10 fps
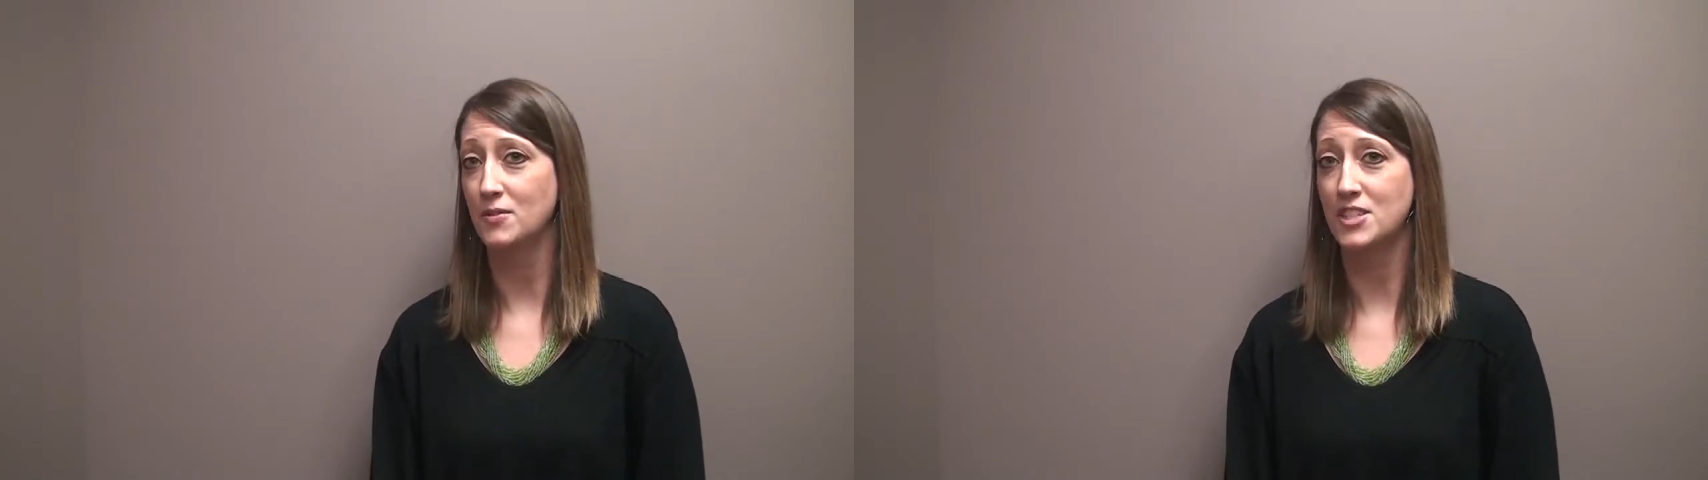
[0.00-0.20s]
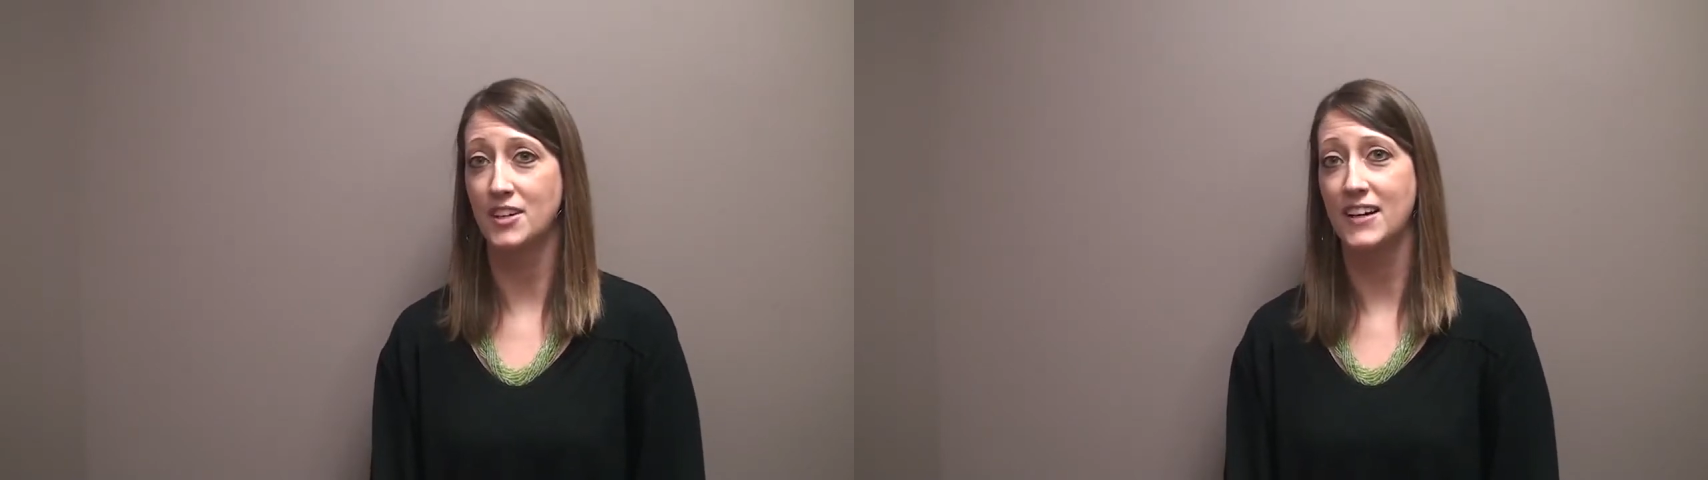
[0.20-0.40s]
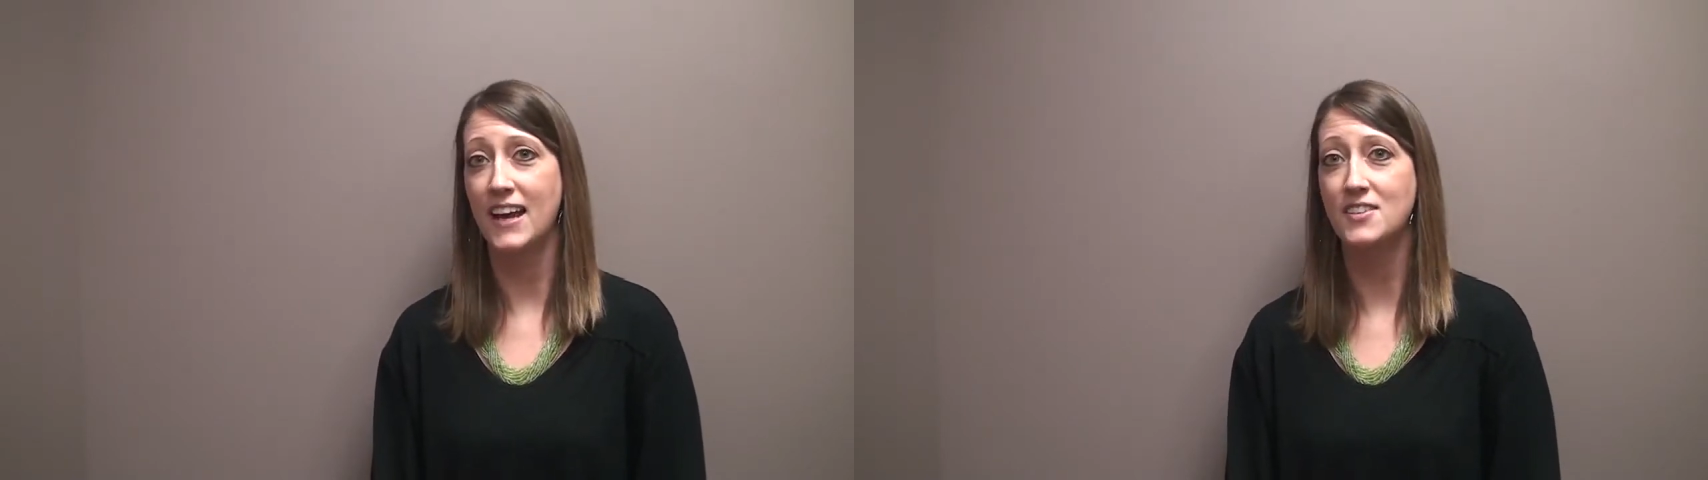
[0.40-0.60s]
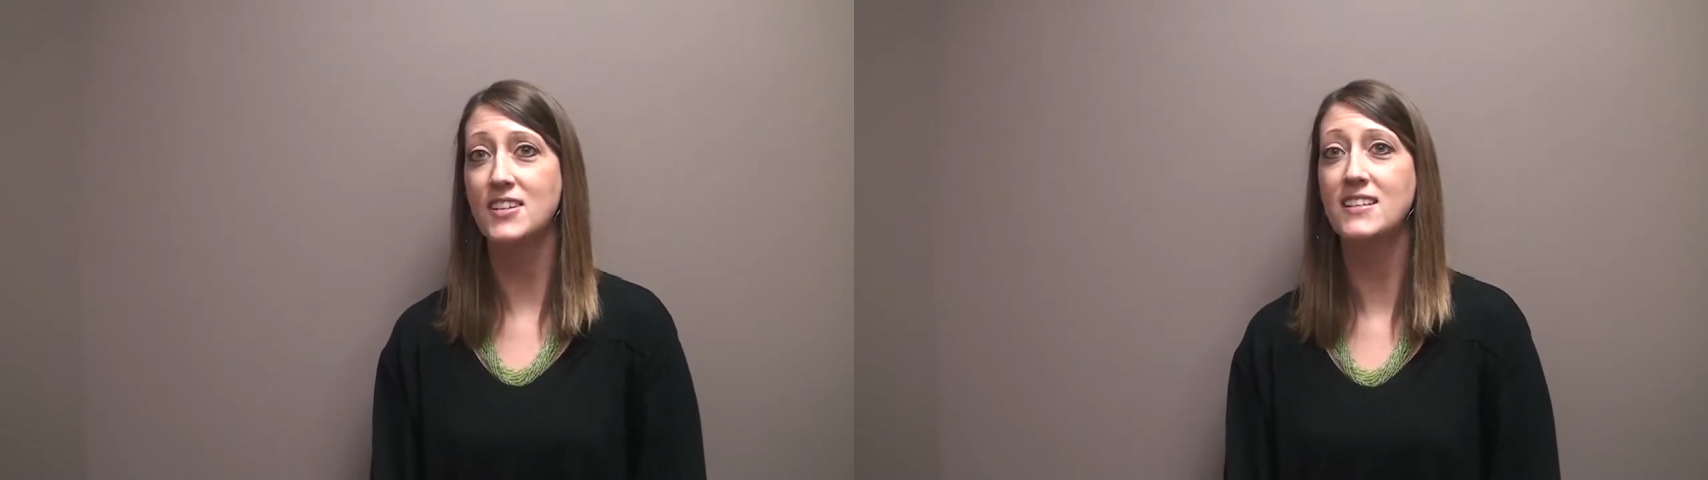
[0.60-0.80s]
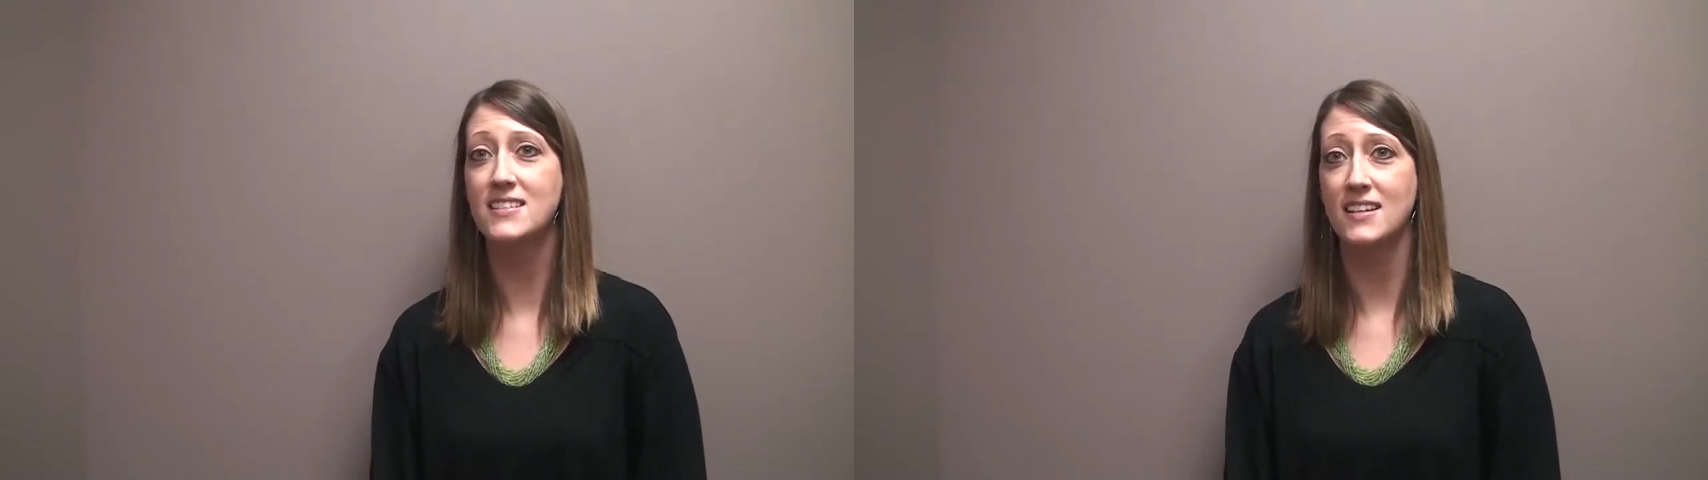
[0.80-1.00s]

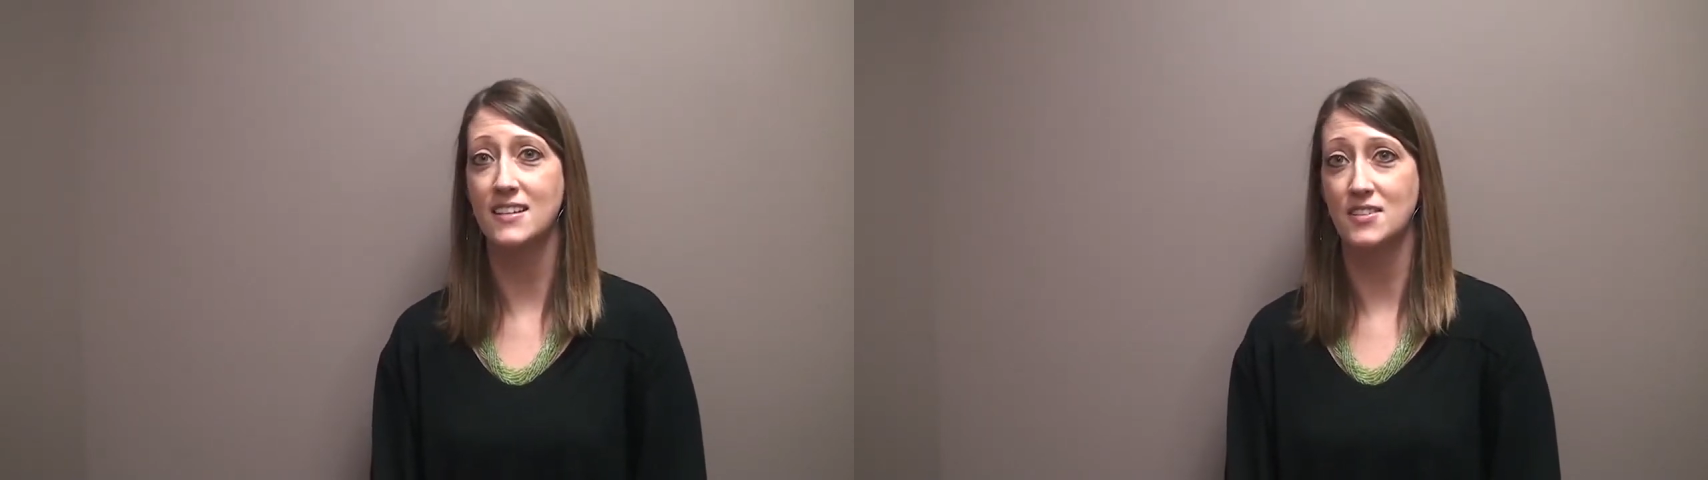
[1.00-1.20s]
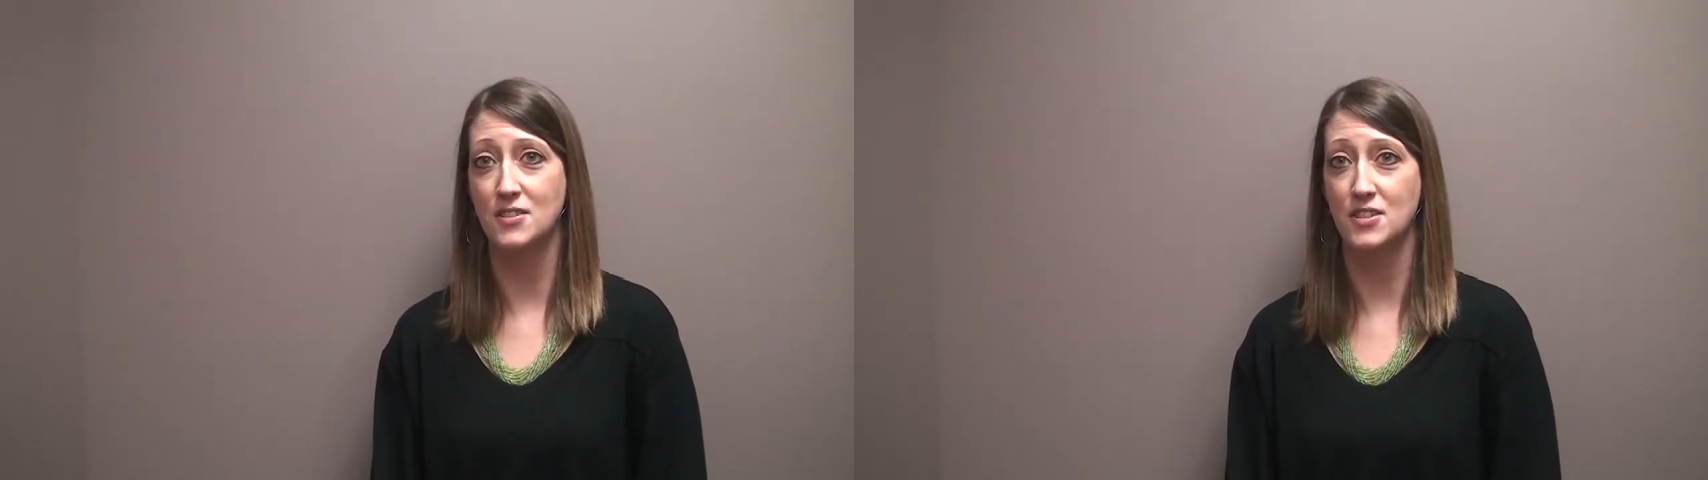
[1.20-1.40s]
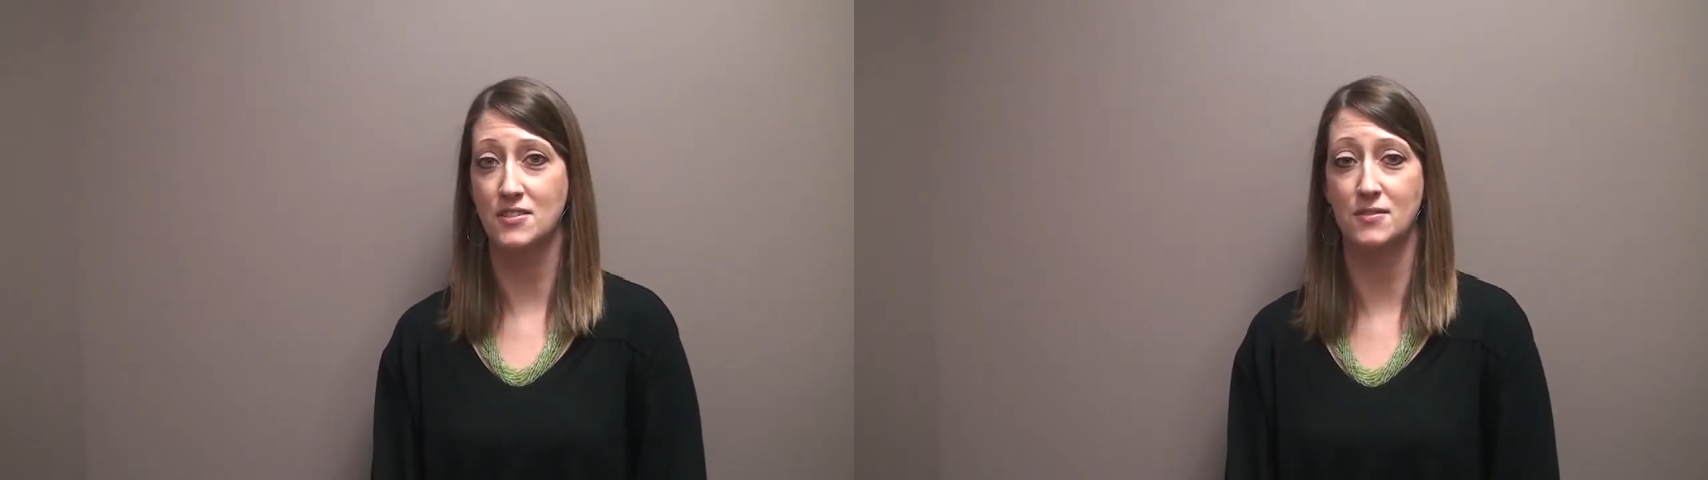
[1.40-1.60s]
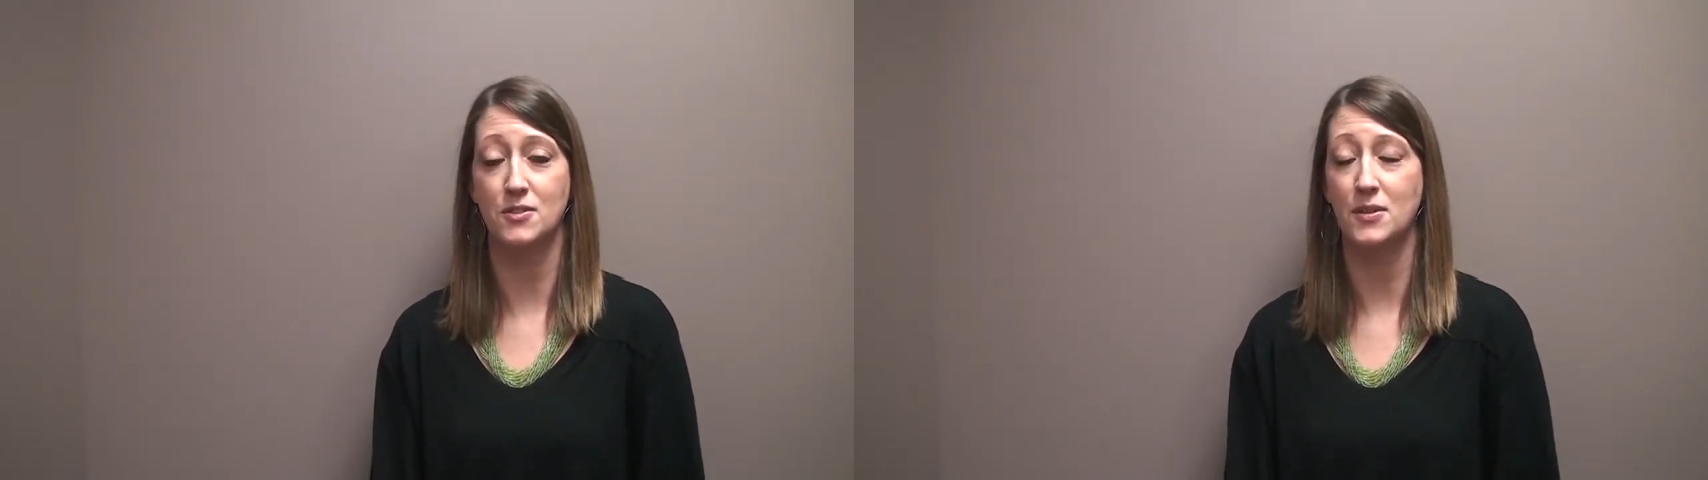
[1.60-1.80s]
geriatrics, and just